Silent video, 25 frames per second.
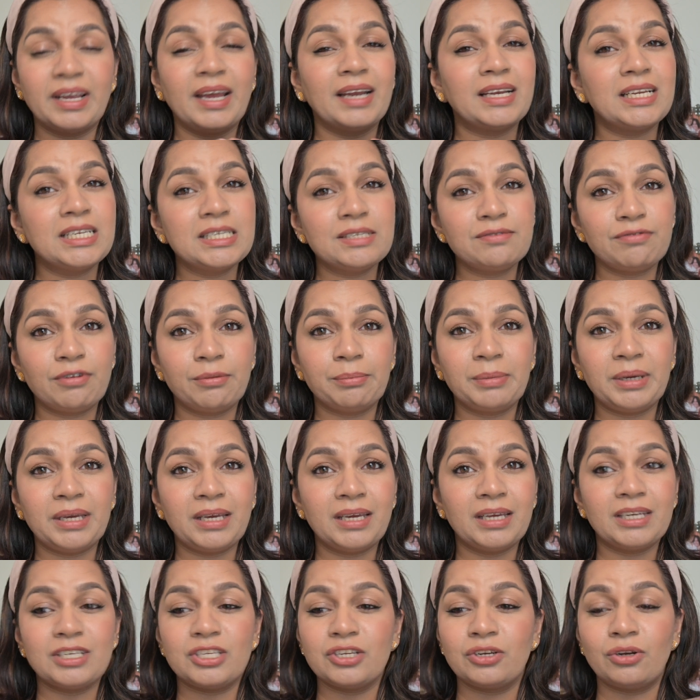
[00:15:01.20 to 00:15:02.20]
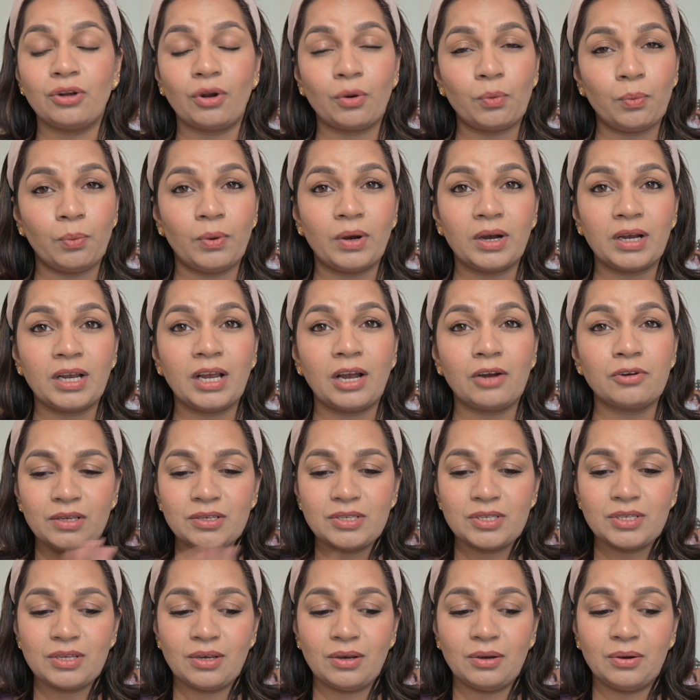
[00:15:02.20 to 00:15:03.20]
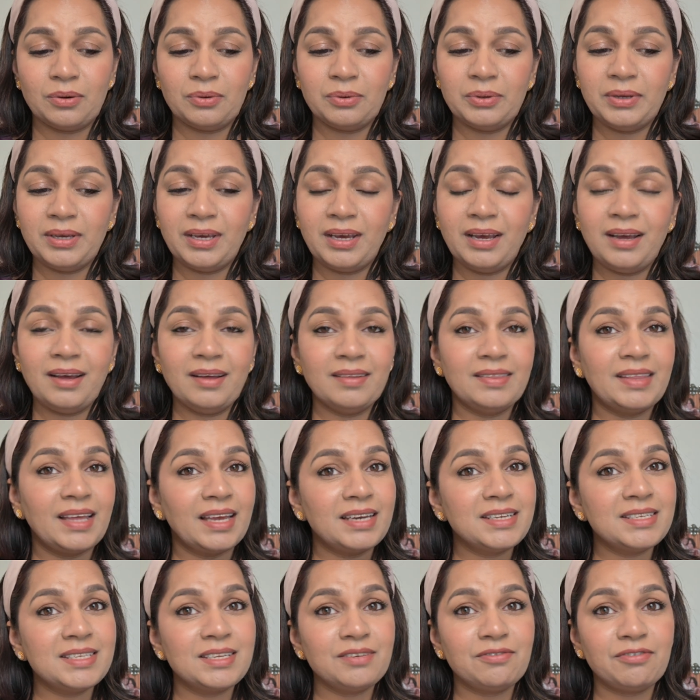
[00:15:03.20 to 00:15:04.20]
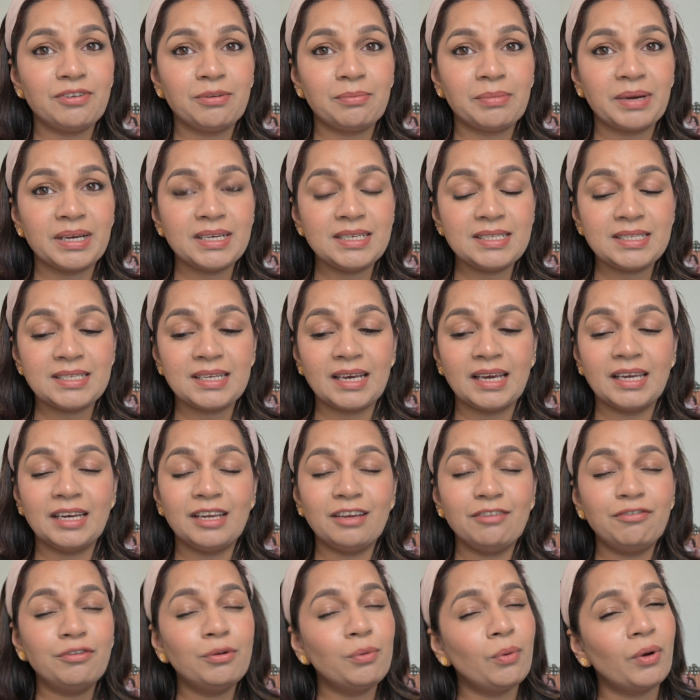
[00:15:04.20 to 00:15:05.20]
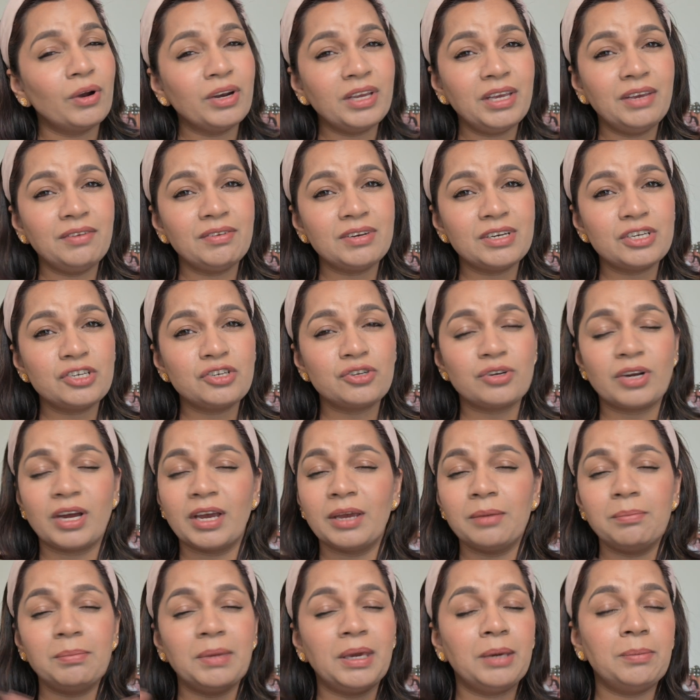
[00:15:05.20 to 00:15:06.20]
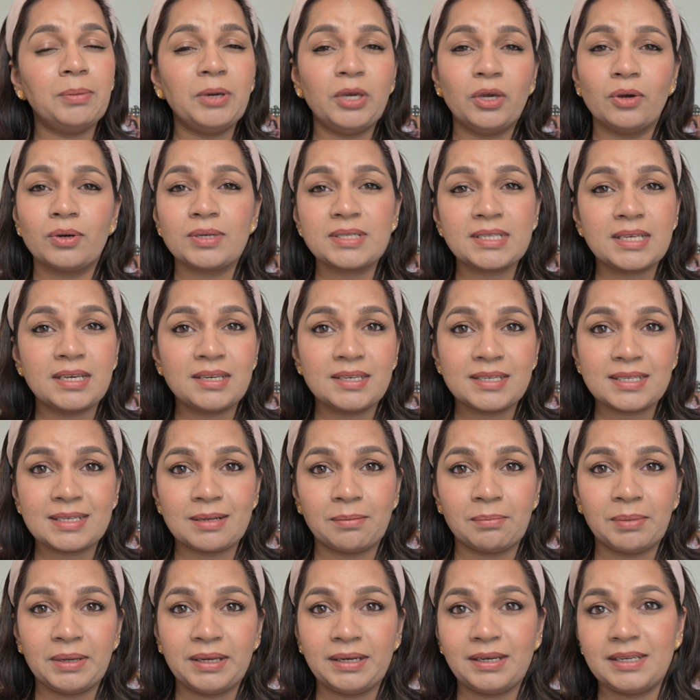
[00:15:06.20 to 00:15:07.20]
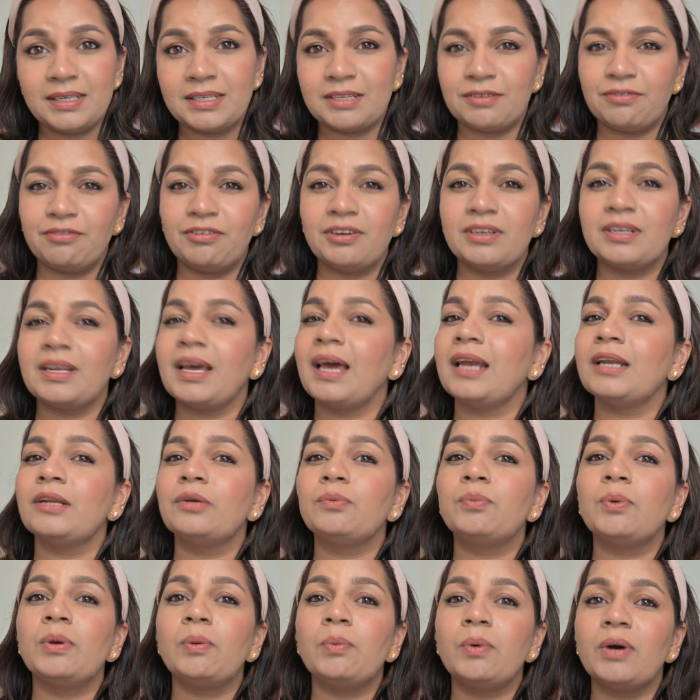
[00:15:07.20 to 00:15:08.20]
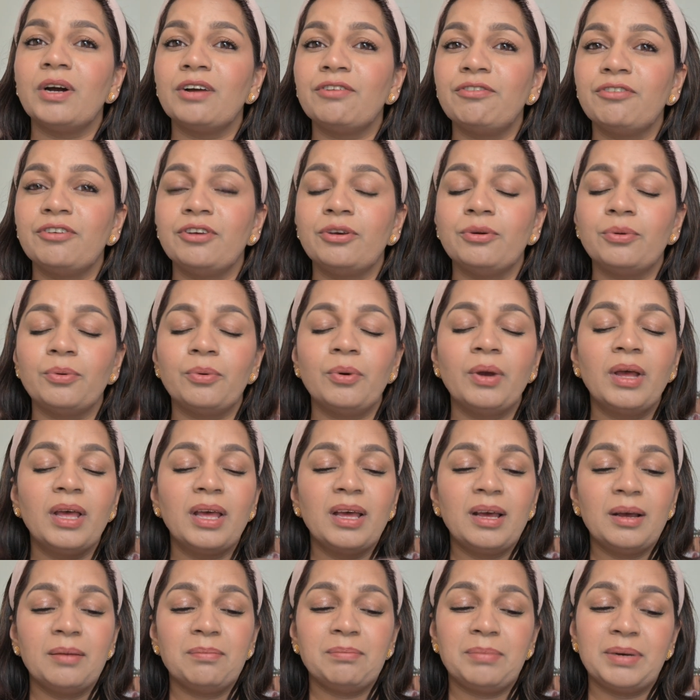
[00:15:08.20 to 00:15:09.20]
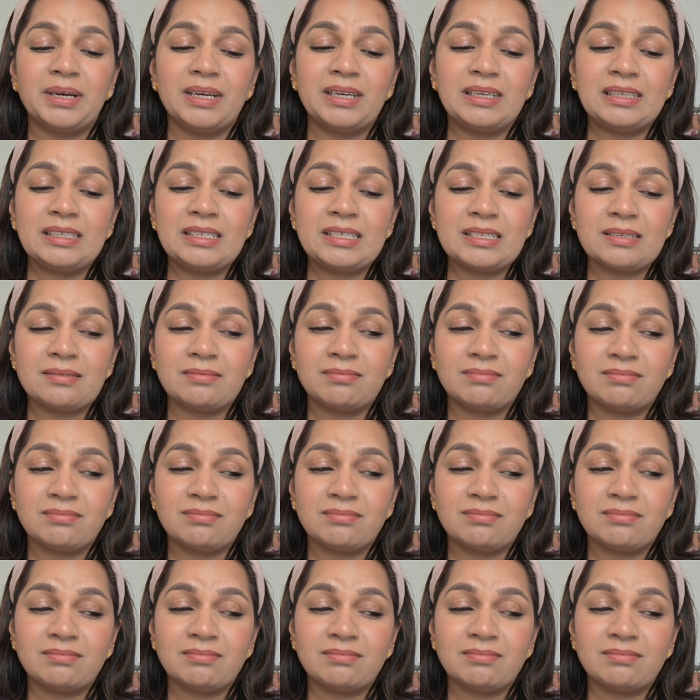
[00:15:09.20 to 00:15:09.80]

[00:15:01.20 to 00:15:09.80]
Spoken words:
At least for me, it did not work out. So yeah, that is it from my side. If you want to give it a try, maybe your skin is completely different and it will work for you, but